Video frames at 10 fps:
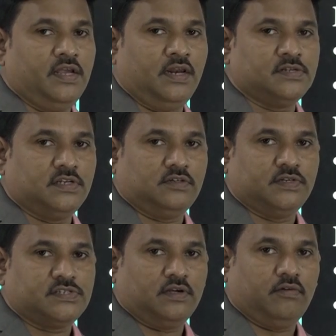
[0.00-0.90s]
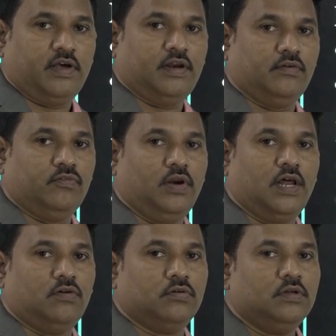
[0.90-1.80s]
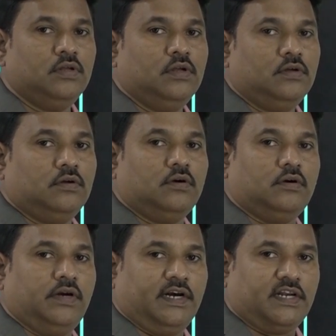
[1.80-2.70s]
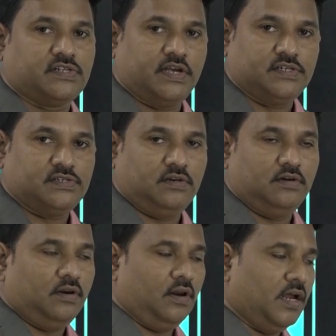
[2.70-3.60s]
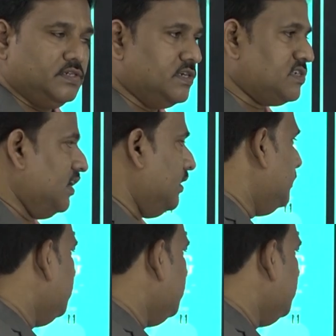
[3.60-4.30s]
DNA sequencing, where we will have data sizes in larger scale.